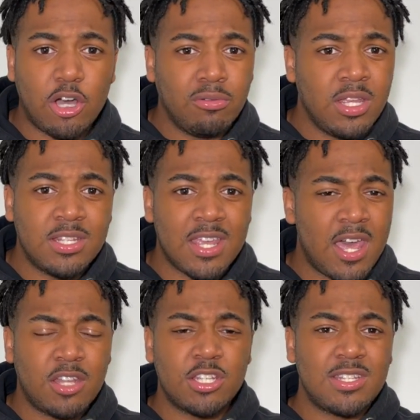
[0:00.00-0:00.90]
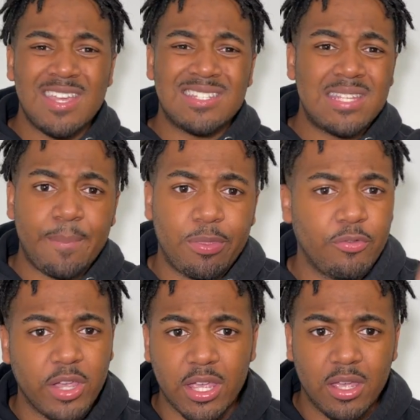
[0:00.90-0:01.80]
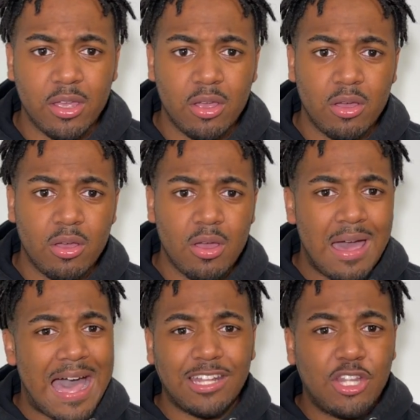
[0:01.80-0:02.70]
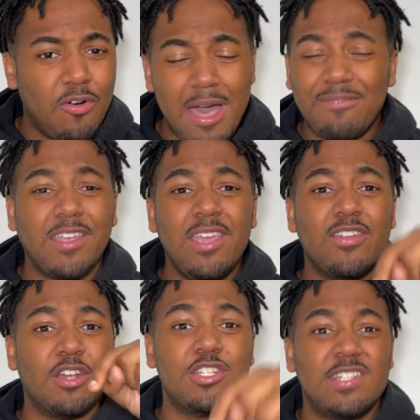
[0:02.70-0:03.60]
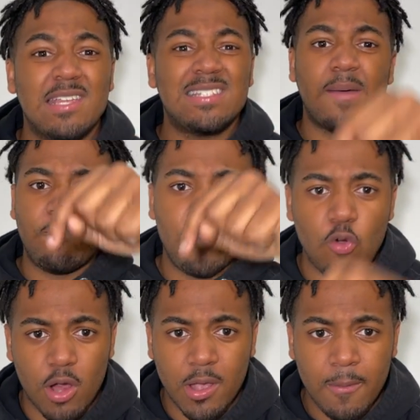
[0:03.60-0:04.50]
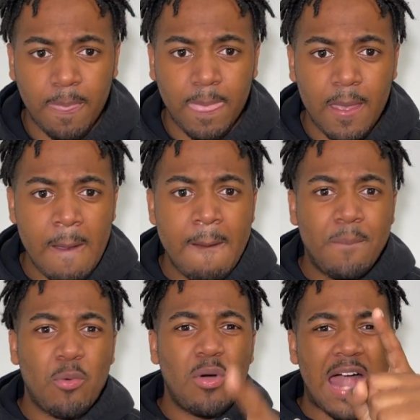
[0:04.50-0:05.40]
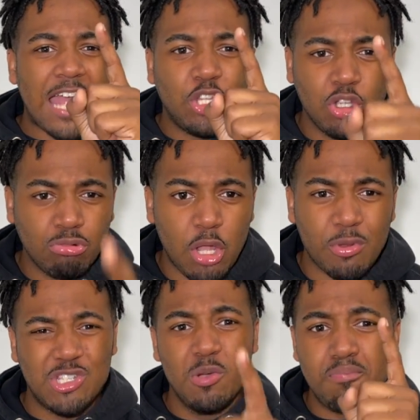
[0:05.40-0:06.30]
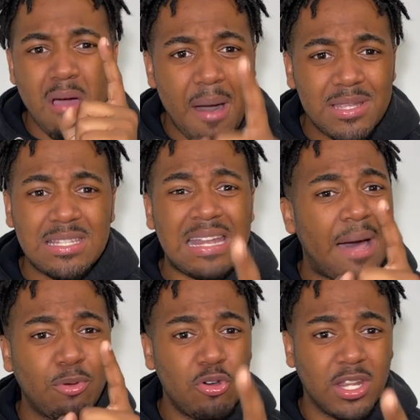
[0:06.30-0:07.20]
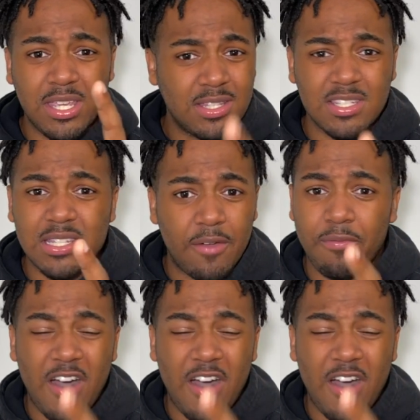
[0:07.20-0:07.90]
I don't need to understand step 3. I don't have to even understand step 4. But what I do know is you promised that I'm going to get to